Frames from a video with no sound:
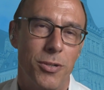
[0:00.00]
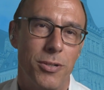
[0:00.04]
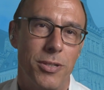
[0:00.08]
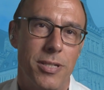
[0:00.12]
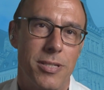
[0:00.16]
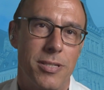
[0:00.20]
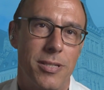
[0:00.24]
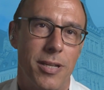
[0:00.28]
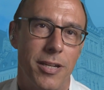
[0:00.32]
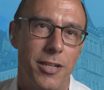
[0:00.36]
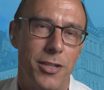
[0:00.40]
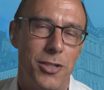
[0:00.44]

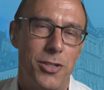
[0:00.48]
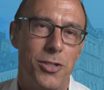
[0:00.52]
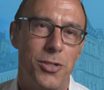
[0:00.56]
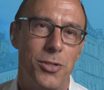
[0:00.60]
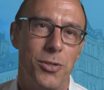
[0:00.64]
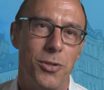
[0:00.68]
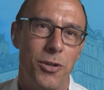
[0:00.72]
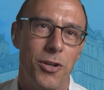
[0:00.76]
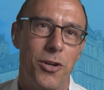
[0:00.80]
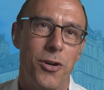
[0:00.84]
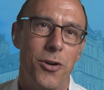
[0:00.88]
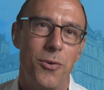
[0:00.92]
decided
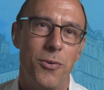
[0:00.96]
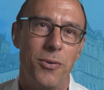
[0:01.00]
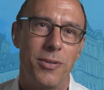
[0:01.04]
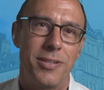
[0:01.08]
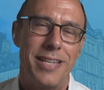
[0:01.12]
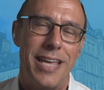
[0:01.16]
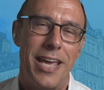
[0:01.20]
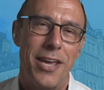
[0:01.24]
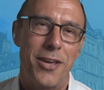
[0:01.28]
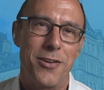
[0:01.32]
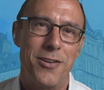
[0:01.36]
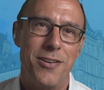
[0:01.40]
to go
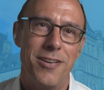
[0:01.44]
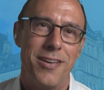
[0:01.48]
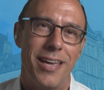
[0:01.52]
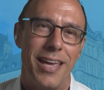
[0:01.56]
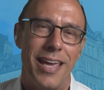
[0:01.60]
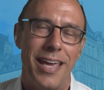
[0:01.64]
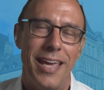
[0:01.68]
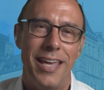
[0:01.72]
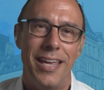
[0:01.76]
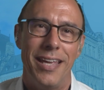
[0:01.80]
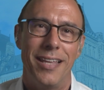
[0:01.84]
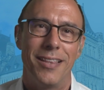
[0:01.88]
take
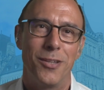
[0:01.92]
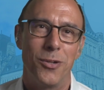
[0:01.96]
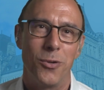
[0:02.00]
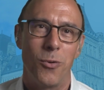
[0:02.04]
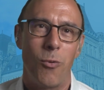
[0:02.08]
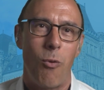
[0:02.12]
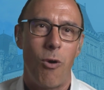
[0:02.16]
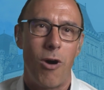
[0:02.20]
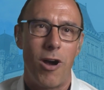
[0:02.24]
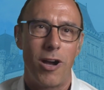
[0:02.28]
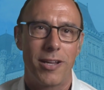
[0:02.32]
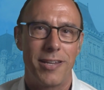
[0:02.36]
a
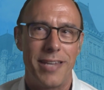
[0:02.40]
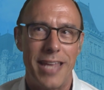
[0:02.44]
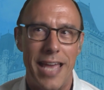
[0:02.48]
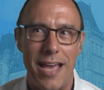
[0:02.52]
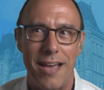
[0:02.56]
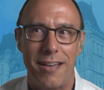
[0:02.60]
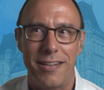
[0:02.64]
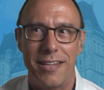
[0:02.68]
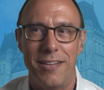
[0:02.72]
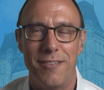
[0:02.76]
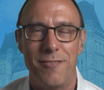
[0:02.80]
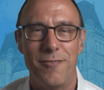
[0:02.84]
little walk
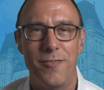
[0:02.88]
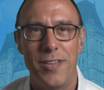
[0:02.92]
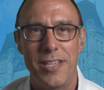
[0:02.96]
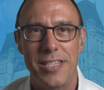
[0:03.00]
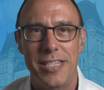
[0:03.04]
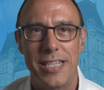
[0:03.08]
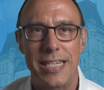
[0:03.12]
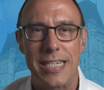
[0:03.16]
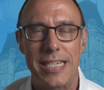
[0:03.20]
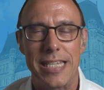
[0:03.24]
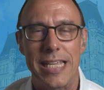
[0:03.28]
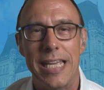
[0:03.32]
down and
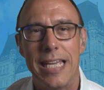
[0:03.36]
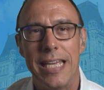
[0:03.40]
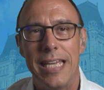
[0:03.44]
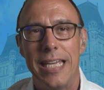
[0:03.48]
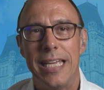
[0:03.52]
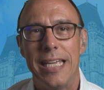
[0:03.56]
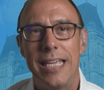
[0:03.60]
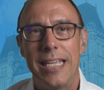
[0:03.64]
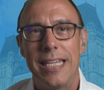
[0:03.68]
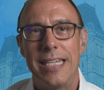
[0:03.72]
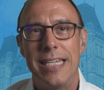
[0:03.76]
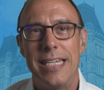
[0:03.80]
visit
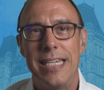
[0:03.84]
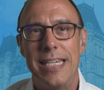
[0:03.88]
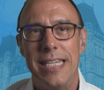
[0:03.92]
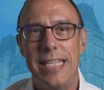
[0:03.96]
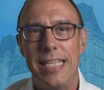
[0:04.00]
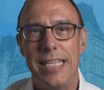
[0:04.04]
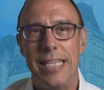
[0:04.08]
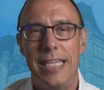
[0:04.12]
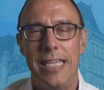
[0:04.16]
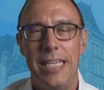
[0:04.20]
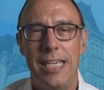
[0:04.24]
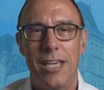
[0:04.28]

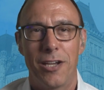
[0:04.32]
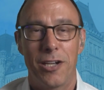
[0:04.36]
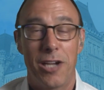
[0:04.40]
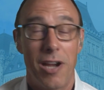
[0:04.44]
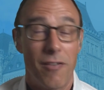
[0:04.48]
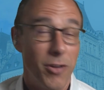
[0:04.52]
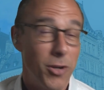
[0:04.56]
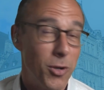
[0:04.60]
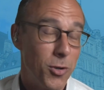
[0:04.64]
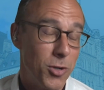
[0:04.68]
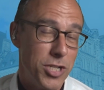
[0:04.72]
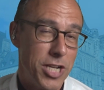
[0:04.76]
the
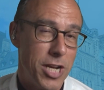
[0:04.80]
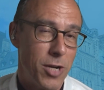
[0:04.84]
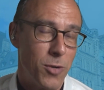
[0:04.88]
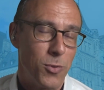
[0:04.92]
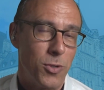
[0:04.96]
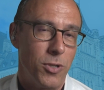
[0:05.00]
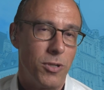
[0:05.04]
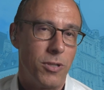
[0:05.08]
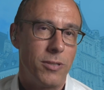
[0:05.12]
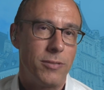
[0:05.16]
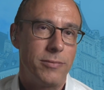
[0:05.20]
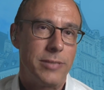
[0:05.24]
Governor
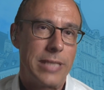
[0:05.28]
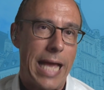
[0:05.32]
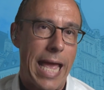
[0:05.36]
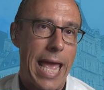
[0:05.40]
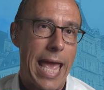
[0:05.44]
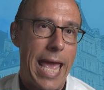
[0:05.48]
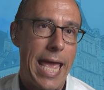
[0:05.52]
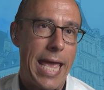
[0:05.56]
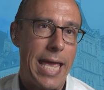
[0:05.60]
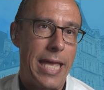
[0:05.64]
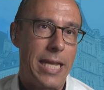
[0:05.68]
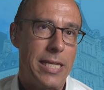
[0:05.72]
General,
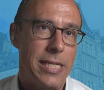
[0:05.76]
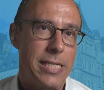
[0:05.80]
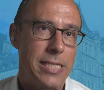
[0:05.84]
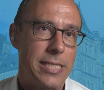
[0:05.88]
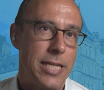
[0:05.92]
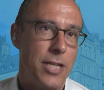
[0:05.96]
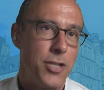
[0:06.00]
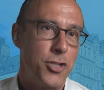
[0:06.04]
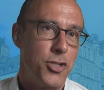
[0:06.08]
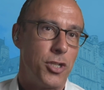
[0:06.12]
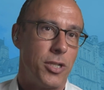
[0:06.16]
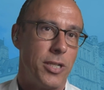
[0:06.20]
and
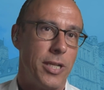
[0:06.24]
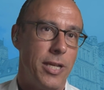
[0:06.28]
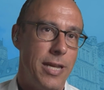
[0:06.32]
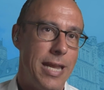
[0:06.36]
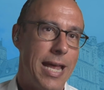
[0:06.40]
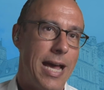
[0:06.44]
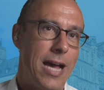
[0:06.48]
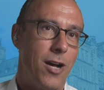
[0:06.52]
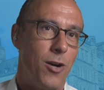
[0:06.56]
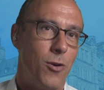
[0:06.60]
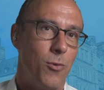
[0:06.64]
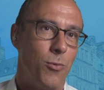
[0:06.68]
essentially
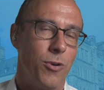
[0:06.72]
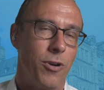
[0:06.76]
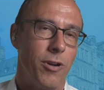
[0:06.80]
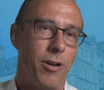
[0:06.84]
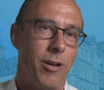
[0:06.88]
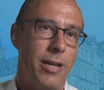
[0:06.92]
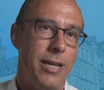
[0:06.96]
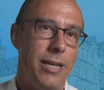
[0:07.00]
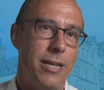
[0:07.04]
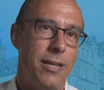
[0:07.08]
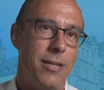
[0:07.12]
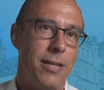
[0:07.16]
now we're
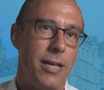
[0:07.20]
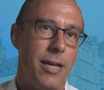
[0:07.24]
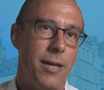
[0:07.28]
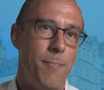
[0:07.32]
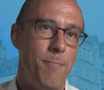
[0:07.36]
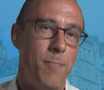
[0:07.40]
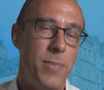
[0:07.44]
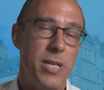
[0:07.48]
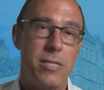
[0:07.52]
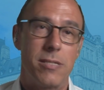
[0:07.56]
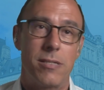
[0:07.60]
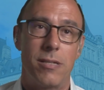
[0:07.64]
in the
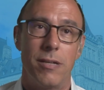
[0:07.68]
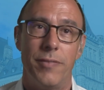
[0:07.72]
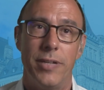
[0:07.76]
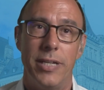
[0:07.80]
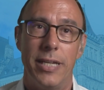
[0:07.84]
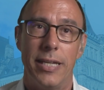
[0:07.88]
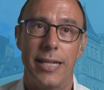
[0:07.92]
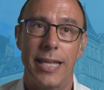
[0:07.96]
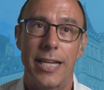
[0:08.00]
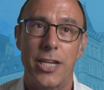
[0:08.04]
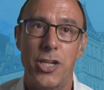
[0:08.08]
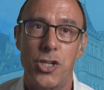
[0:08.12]
midst of
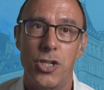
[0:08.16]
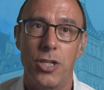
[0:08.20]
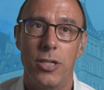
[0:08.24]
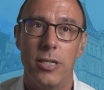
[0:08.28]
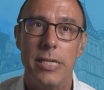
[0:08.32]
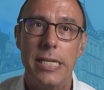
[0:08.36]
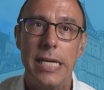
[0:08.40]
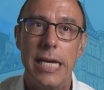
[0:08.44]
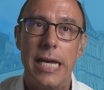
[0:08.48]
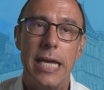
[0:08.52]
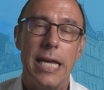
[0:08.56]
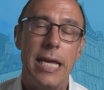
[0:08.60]
an
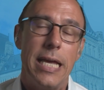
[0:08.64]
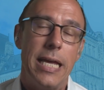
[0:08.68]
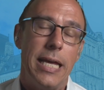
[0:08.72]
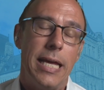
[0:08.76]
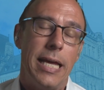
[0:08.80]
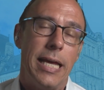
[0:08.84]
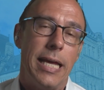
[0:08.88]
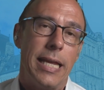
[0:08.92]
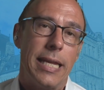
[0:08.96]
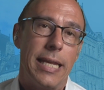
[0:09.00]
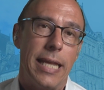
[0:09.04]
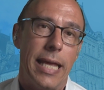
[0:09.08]
election,
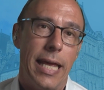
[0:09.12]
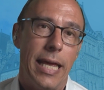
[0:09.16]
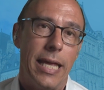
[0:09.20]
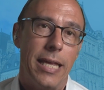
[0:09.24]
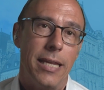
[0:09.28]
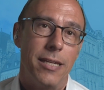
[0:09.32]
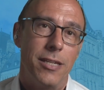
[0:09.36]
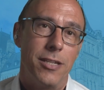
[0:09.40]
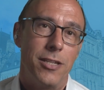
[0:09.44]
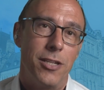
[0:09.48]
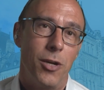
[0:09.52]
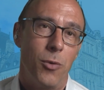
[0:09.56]

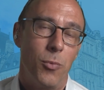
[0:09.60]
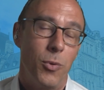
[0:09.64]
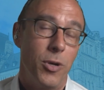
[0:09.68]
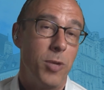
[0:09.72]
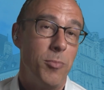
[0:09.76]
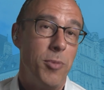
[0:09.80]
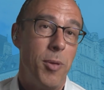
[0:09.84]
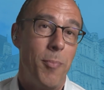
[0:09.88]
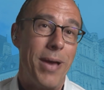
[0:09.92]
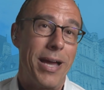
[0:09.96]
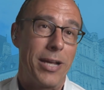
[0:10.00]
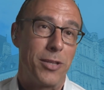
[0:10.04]
and we're going
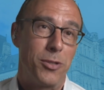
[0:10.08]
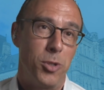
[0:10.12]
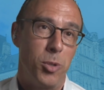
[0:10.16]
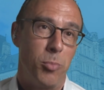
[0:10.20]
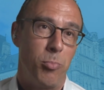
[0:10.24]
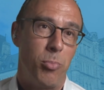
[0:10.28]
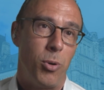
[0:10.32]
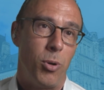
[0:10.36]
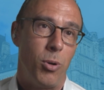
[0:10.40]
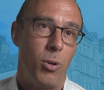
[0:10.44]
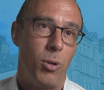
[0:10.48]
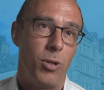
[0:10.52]
to be back to the
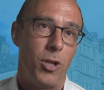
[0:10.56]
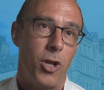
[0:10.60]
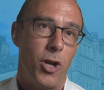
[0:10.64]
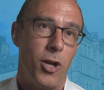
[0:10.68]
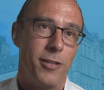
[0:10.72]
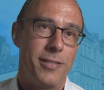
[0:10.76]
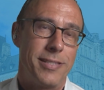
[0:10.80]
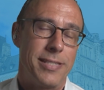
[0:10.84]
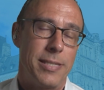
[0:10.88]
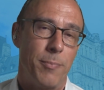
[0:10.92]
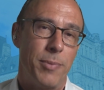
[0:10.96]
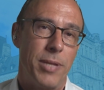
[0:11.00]
poll
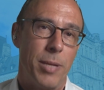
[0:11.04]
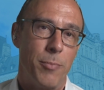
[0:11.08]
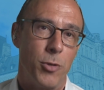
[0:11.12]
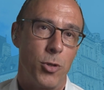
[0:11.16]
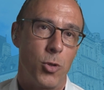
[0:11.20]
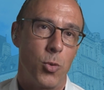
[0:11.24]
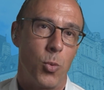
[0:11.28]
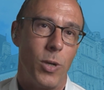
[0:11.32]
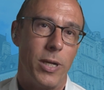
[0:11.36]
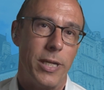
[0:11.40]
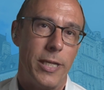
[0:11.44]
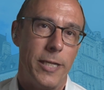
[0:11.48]
on September
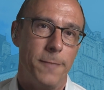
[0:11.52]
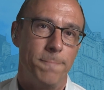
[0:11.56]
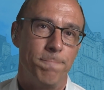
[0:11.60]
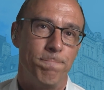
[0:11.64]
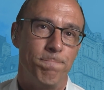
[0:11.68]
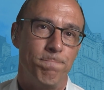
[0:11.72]
20.